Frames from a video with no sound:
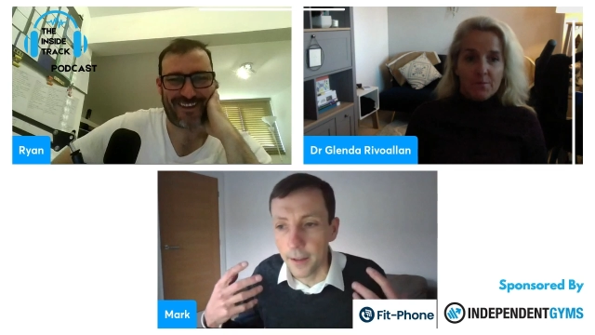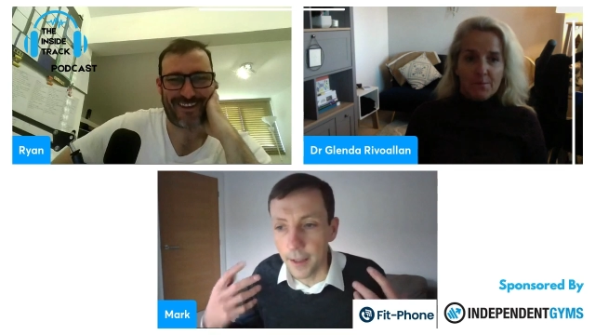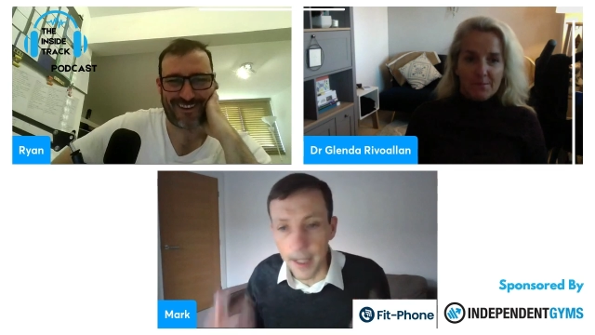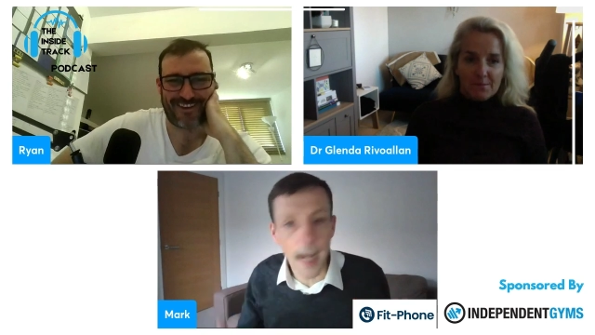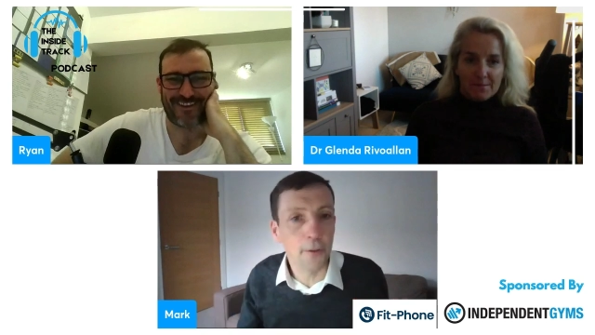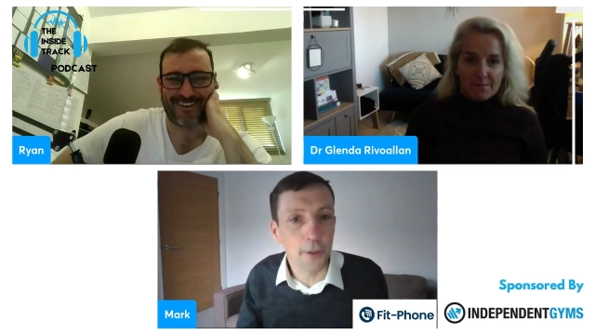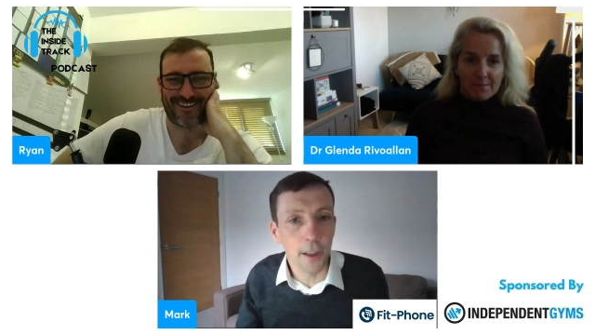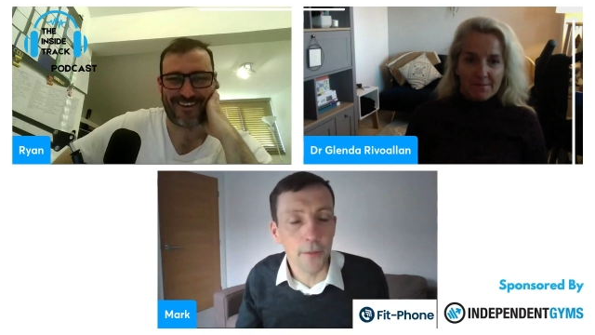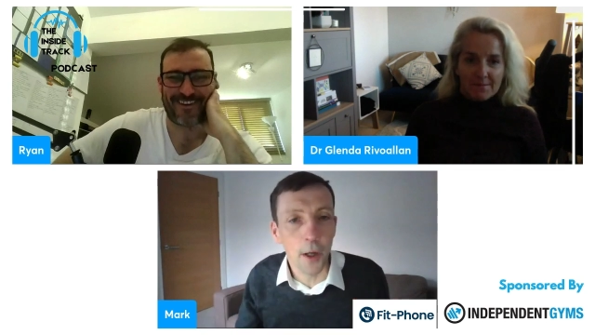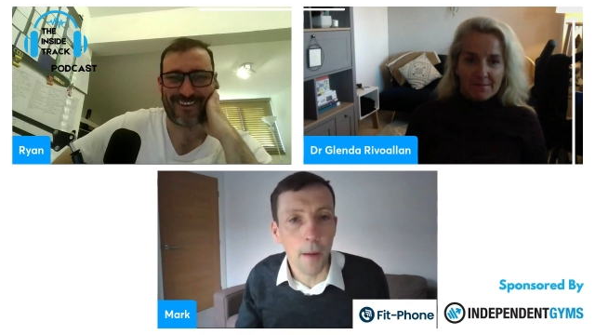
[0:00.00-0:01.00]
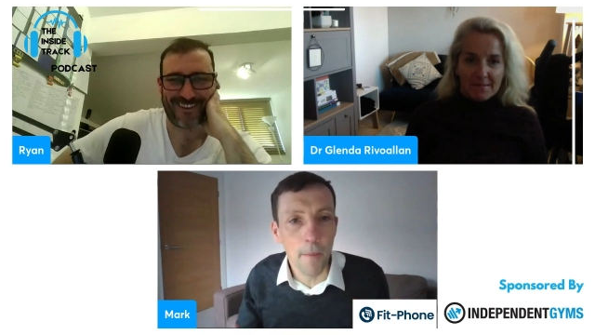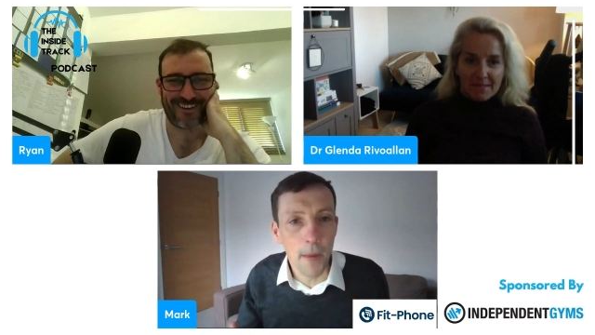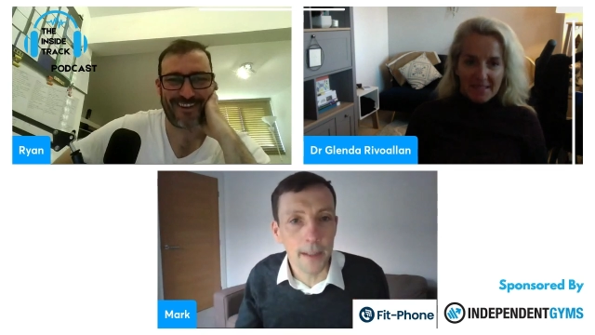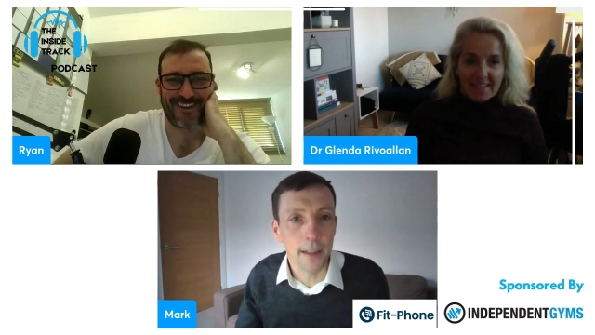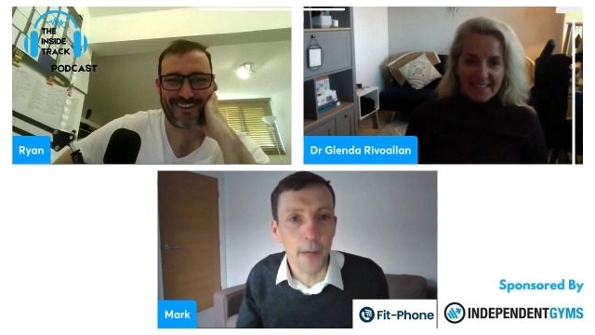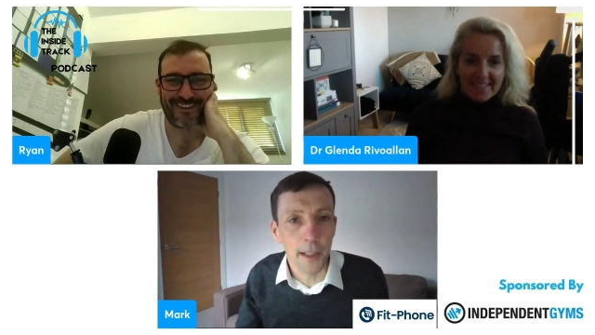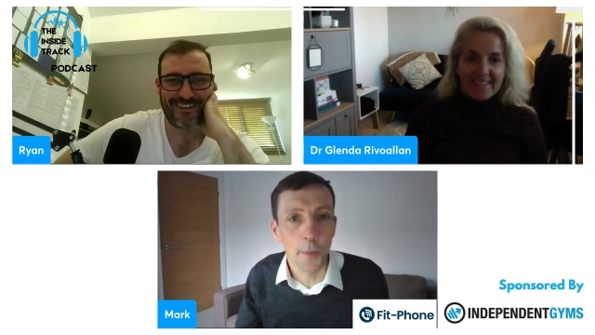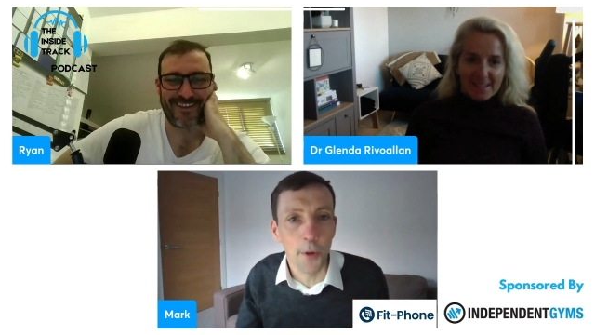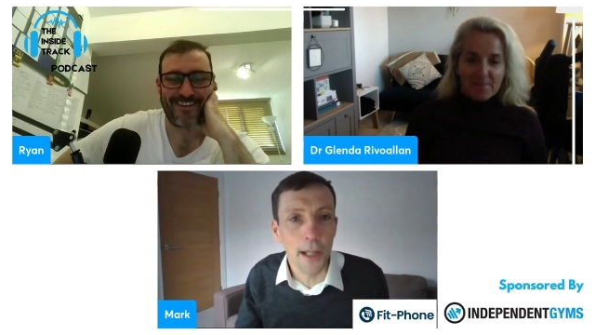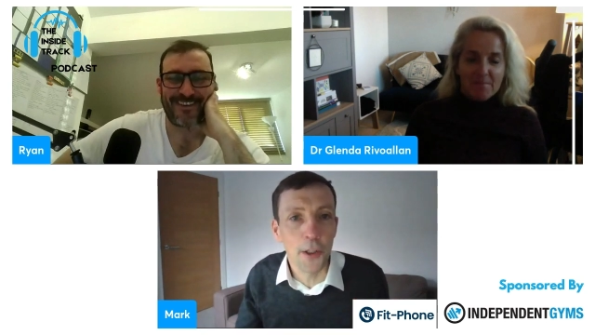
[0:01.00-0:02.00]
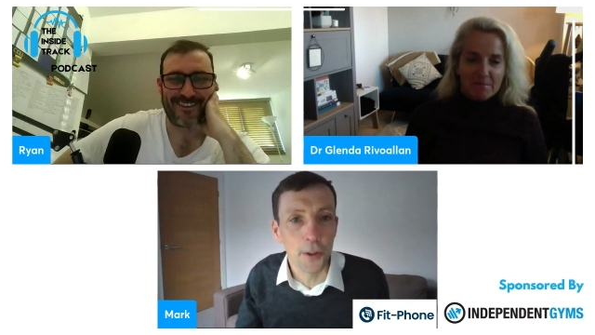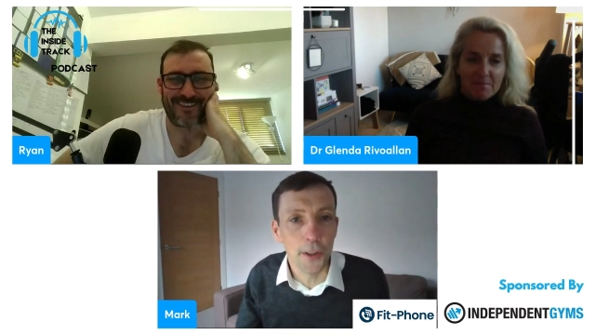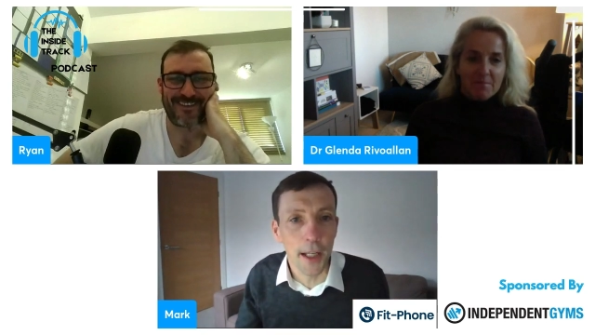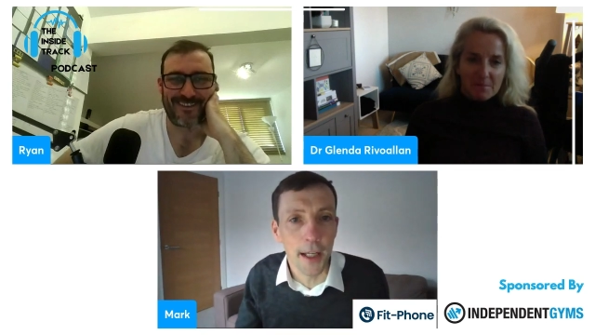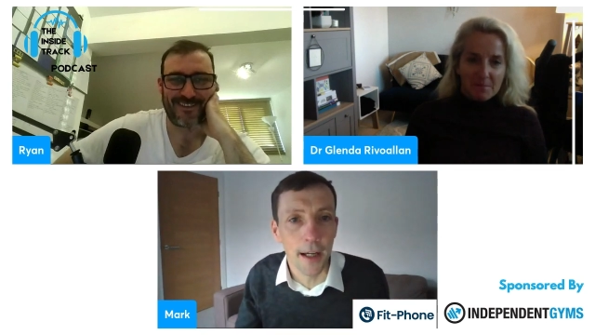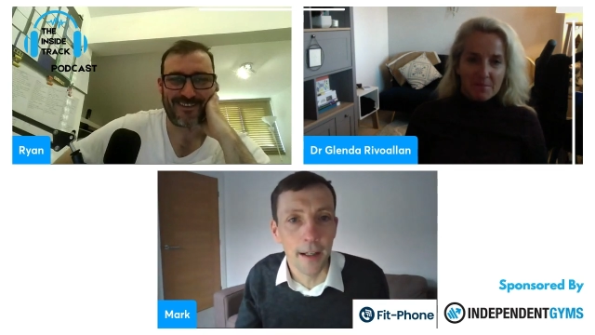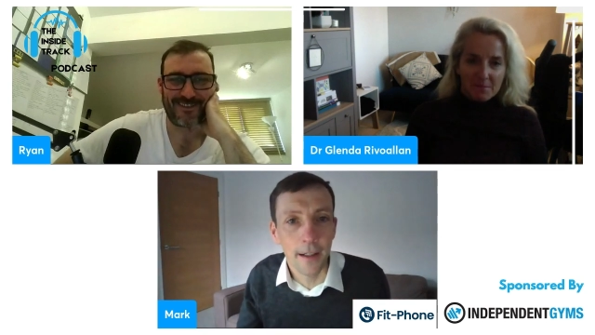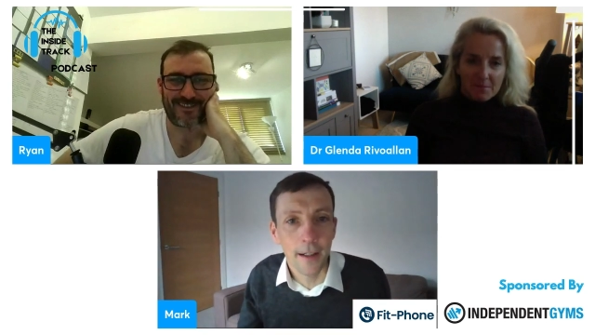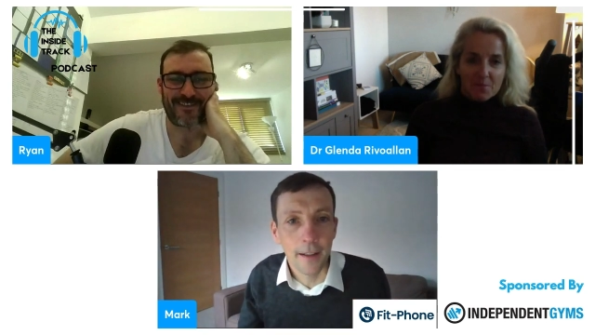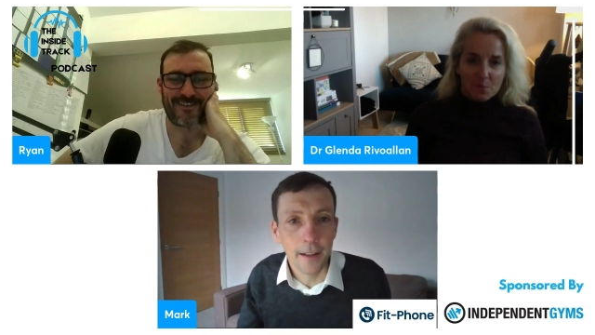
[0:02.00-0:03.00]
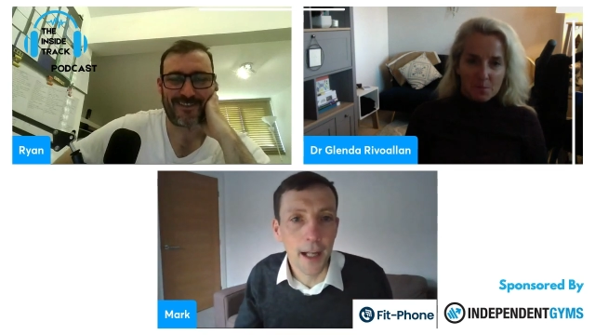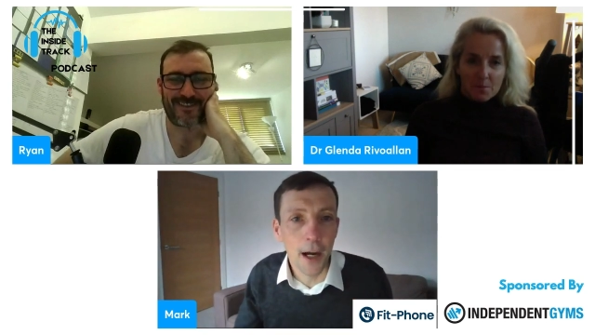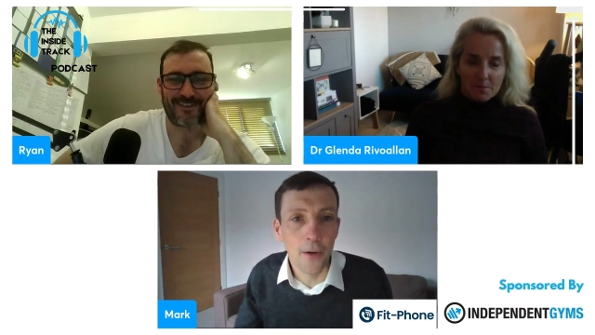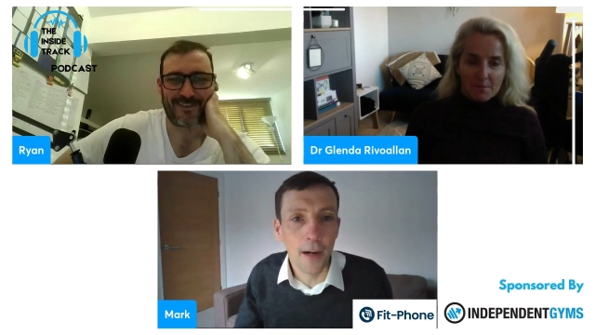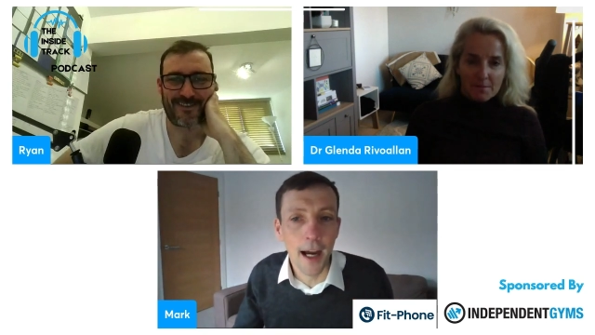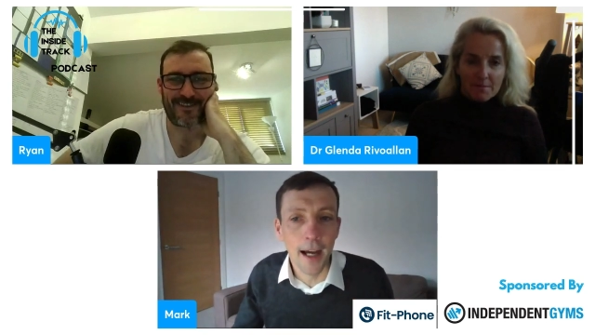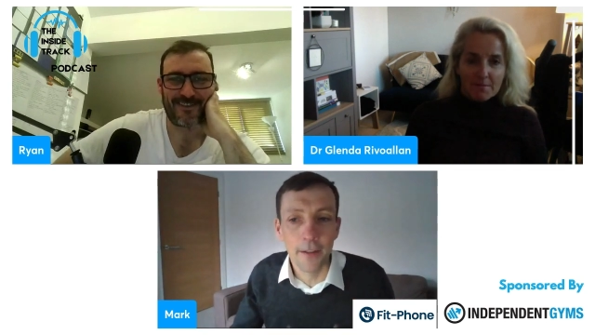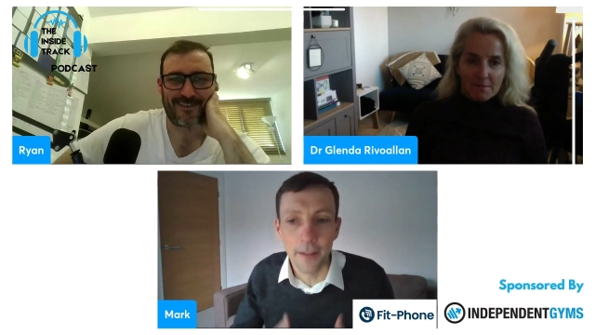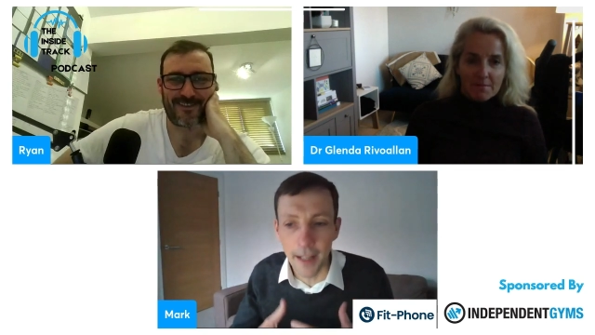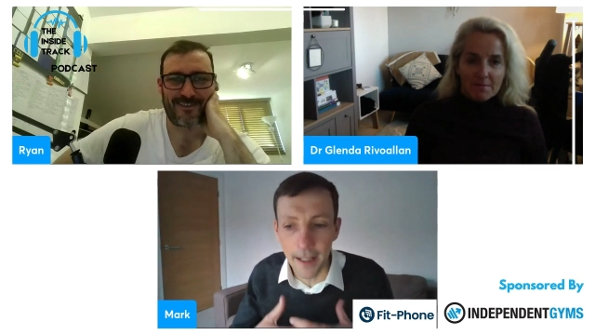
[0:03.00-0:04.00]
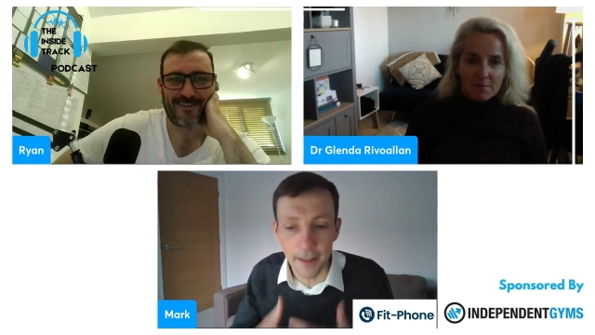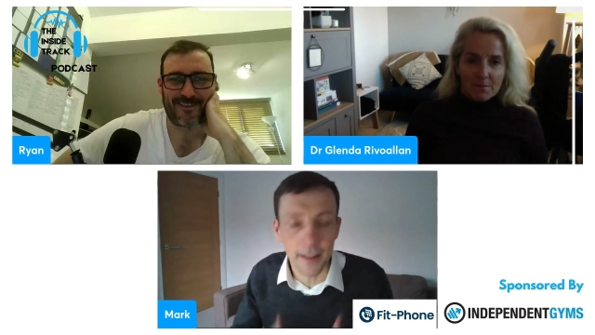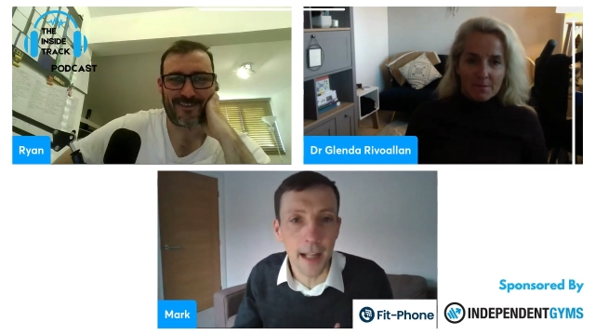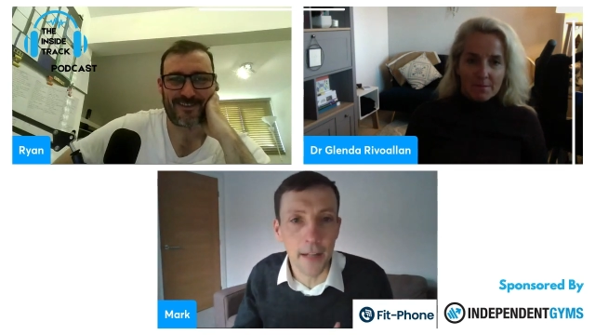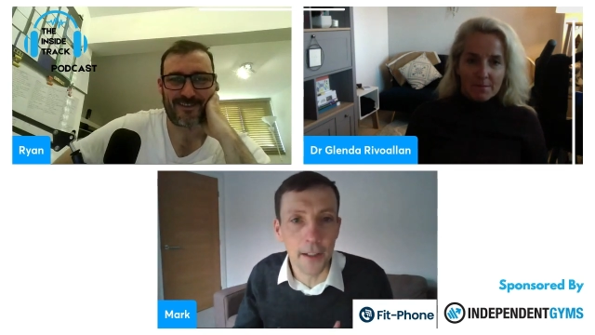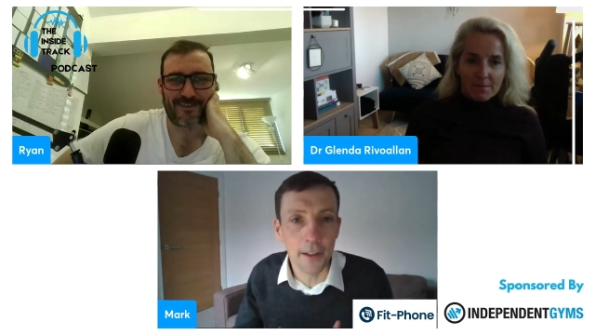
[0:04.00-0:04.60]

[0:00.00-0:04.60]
Speaker 1: the council have got massive aspirations here you know, and it's a standing